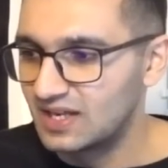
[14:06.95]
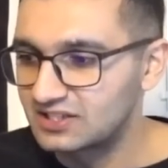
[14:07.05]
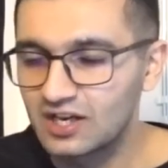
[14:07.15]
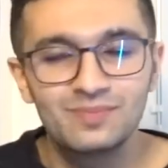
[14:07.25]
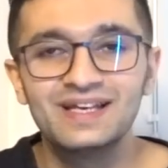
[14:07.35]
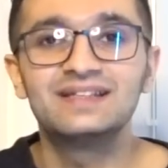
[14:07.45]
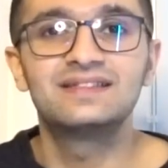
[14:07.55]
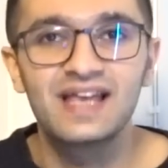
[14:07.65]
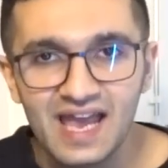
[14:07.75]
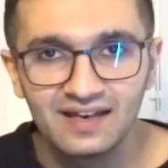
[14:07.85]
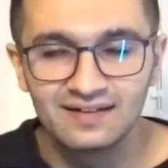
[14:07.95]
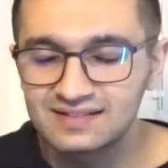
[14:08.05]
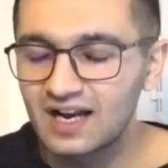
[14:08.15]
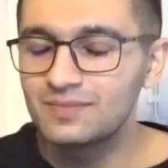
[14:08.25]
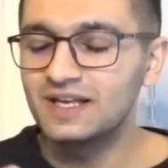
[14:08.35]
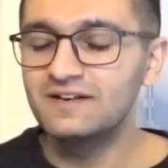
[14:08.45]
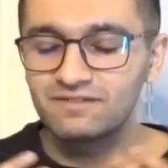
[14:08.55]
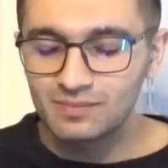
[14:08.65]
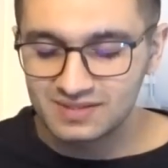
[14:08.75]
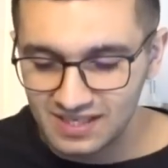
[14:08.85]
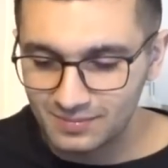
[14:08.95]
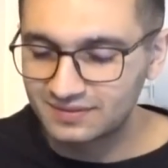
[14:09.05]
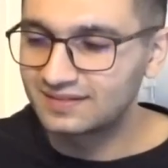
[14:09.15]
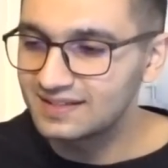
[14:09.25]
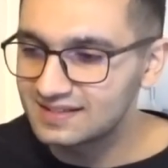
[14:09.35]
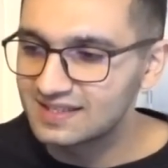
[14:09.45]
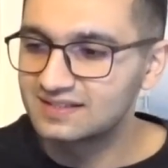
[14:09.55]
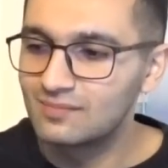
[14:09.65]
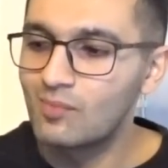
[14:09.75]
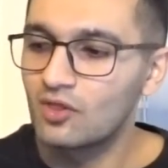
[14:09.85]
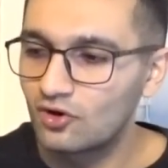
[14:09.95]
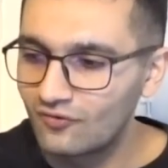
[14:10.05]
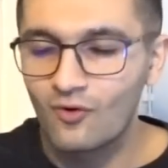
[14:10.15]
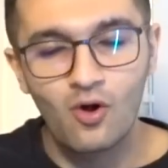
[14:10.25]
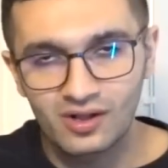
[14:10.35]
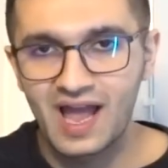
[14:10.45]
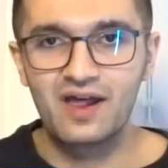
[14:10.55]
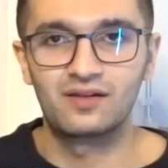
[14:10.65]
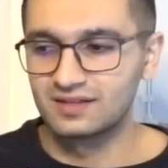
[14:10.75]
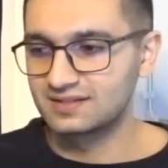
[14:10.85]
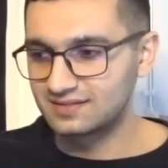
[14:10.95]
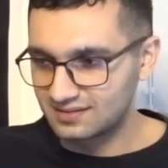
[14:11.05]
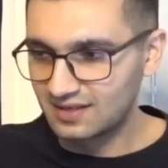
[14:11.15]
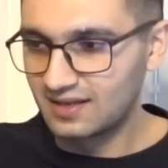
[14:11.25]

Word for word: It's gonna be insane. It's gonna be insane, but this is the mother of all catalysts.